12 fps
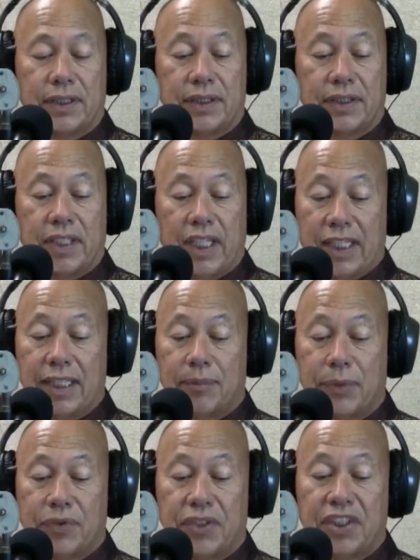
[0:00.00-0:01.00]
taking a
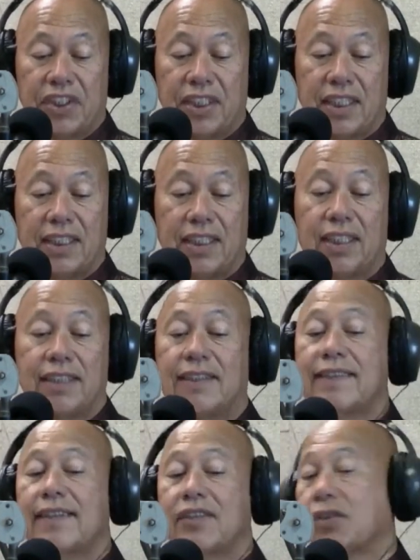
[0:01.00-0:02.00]
position that they are
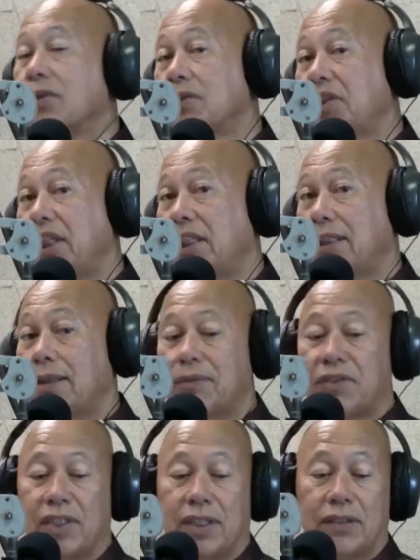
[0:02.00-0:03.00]
disassociating
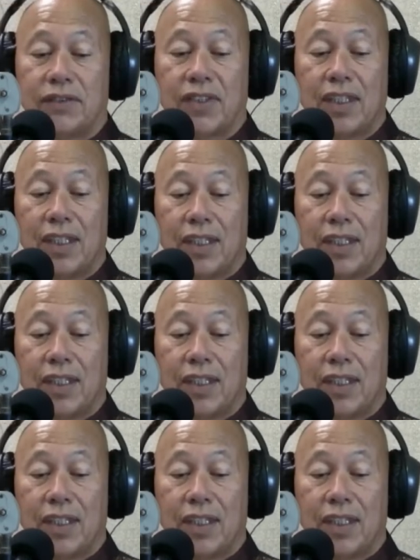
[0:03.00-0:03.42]
themselves